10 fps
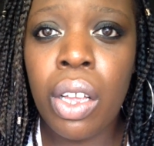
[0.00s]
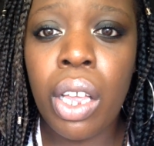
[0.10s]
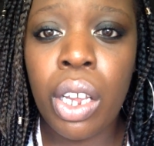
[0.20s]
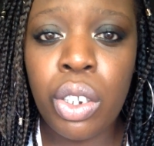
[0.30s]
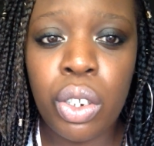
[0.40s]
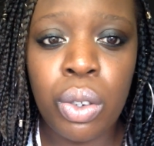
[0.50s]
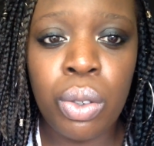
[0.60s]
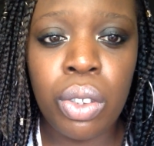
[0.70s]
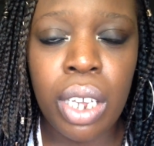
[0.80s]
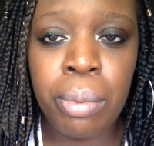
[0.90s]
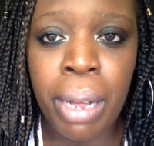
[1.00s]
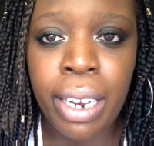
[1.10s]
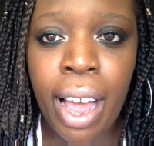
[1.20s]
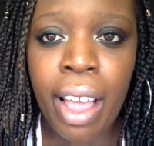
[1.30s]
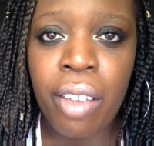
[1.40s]
issues in my
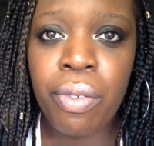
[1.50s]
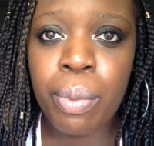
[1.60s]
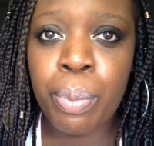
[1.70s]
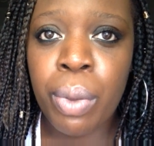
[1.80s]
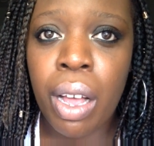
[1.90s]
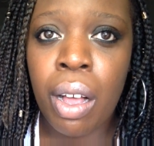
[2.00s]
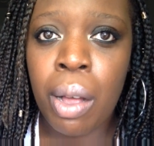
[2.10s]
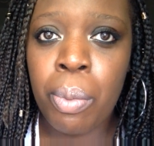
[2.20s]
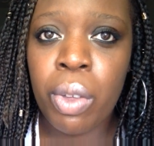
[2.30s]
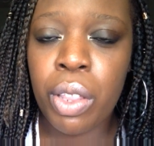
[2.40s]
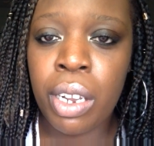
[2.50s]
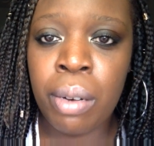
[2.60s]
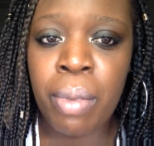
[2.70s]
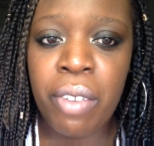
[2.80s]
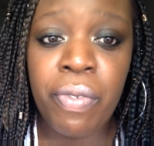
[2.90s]
life,
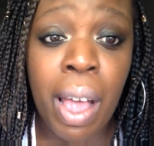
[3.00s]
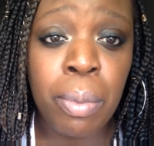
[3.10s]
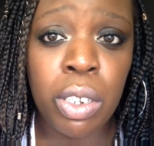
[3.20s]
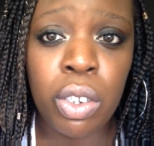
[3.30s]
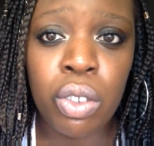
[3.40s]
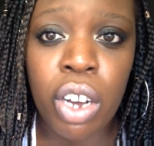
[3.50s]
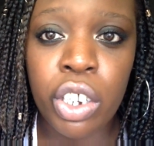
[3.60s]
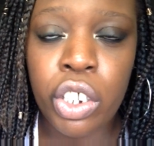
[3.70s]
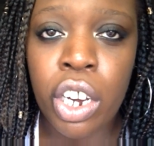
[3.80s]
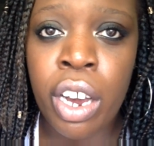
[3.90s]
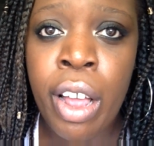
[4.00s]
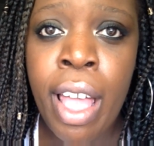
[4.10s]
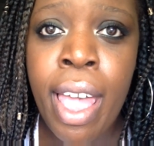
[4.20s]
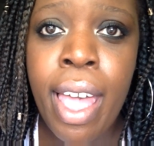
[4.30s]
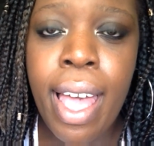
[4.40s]
within my family structure,
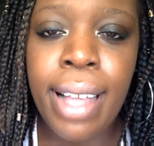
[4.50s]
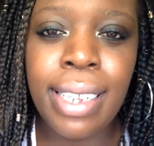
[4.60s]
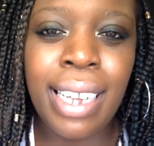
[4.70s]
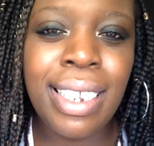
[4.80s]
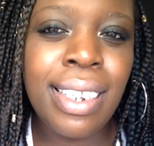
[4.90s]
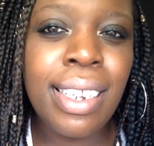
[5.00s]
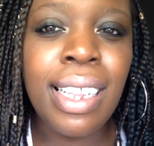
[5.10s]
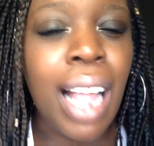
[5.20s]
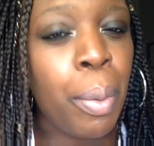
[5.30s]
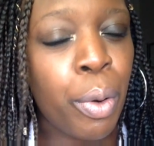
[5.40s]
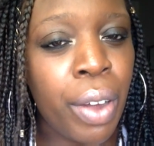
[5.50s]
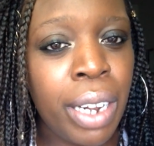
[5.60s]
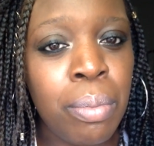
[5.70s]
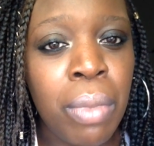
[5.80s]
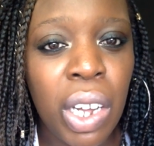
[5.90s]
and I didn't
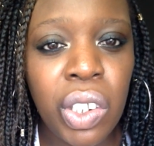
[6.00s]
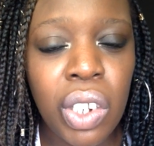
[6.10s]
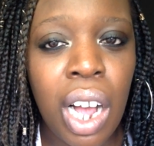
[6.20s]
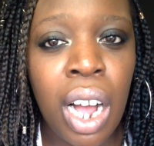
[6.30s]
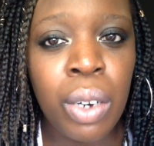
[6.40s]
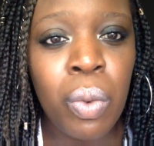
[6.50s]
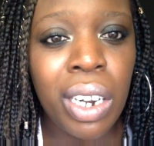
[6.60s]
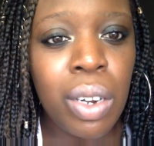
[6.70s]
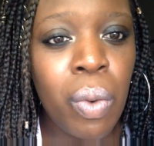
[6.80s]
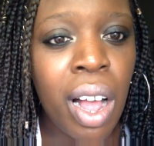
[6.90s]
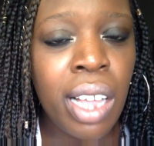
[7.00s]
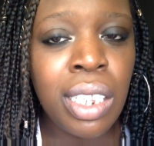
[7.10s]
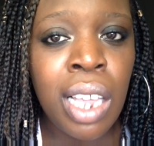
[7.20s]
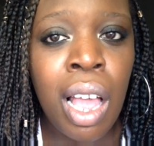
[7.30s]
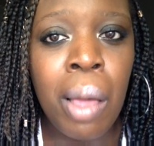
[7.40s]
elaborate much on what it
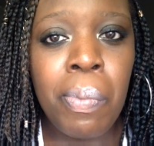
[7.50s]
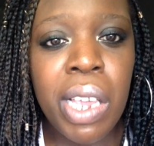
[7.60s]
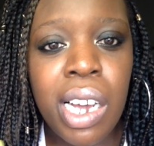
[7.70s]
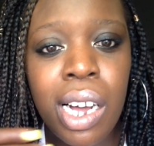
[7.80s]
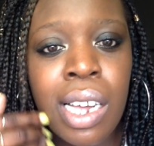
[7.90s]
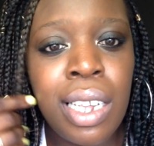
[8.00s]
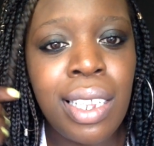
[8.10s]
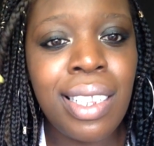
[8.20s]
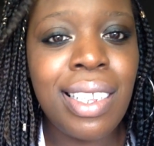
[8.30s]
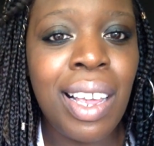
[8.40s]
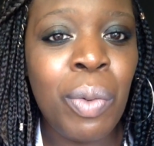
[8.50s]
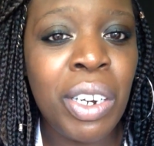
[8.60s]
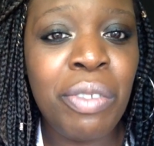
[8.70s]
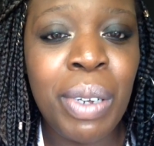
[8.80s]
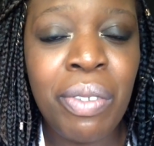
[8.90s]
was because it
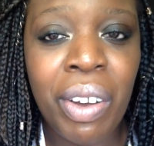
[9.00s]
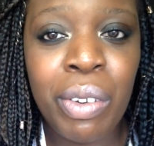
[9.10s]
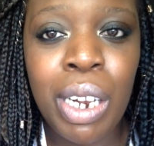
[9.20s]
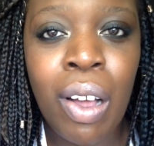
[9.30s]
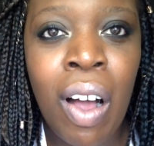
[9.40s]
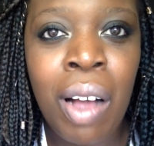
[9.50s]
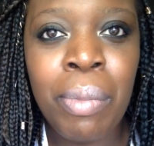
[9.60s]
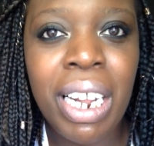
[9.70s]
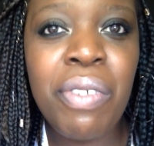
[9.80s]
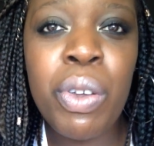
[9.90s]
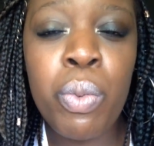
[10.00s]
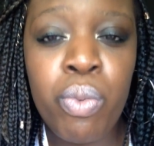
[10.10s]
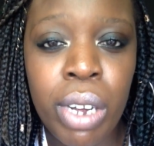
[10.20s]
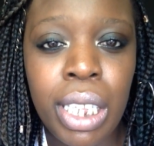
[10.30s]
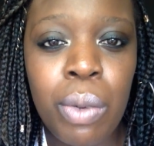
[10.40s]
would have been very long. But if you
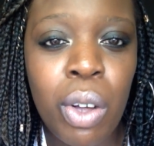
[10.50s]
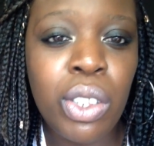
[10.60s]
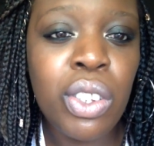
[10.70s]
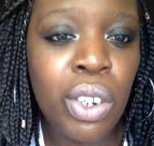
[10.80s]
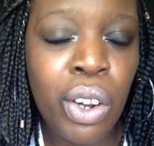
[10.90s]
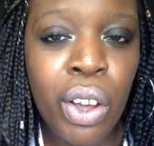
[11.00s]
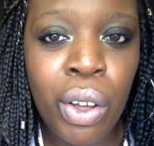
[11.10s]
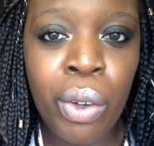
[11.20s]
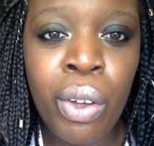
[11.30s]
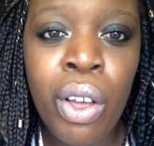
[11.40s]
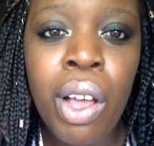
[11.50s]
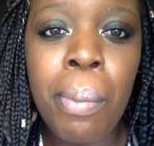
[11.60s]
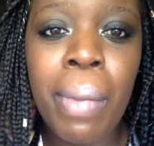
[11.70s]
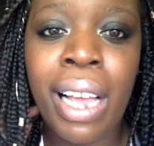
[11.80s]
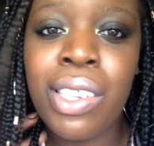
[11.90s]
really want to know
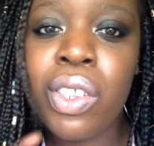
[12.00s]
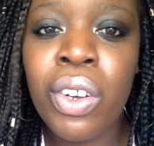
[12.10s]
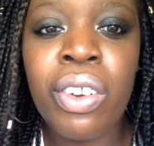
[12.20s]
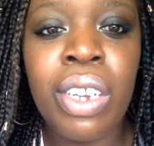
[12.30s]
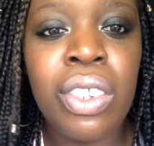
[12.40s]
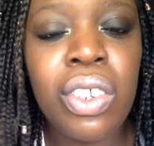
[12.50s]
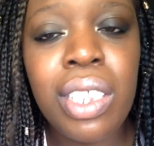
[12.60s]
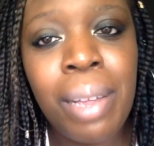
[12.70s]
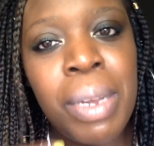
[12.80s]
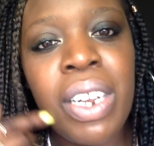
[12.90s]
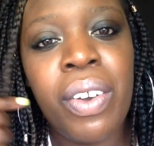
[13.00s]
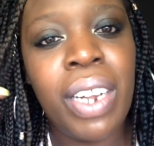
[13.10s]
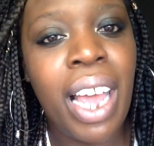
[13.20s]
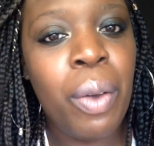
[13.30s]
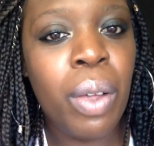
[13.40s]
my story, just let me know, and